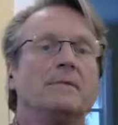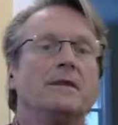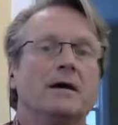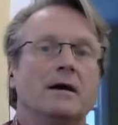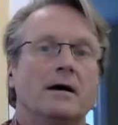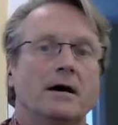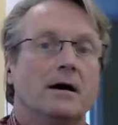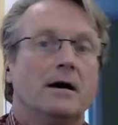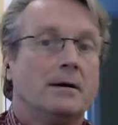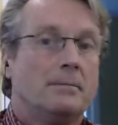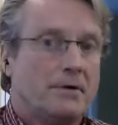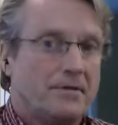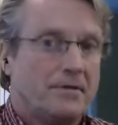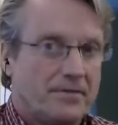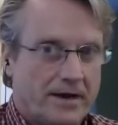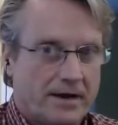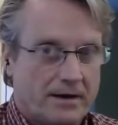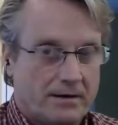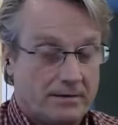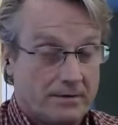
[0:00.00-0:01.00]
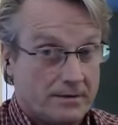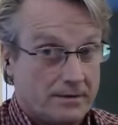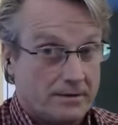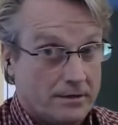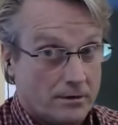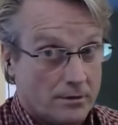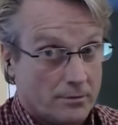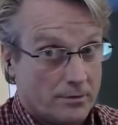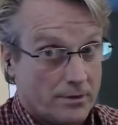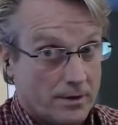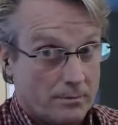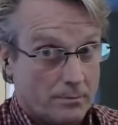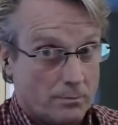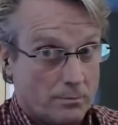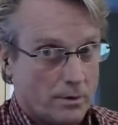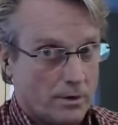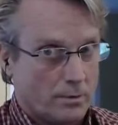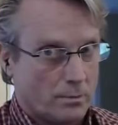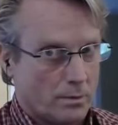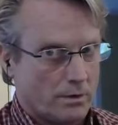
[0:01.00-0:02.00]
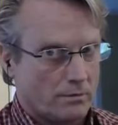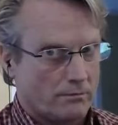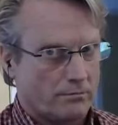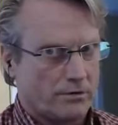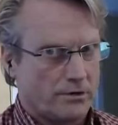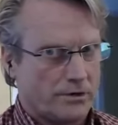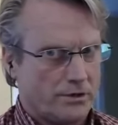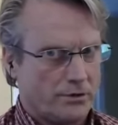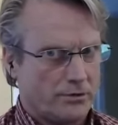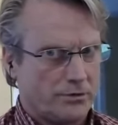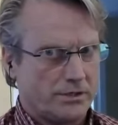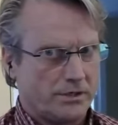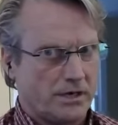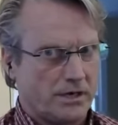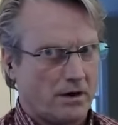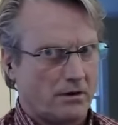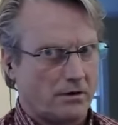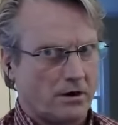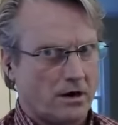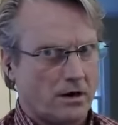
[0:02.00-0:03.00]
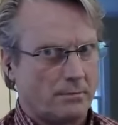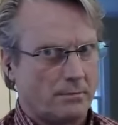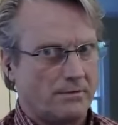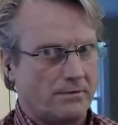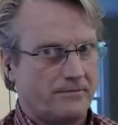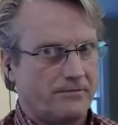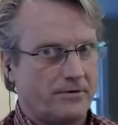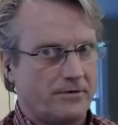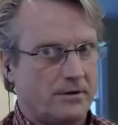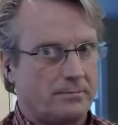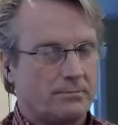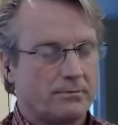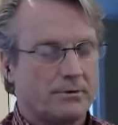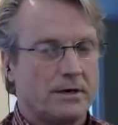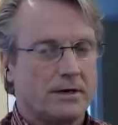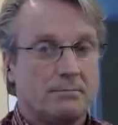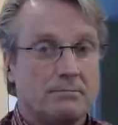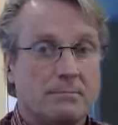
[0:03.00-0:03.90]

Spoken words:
But we're reducing our carbon footprint.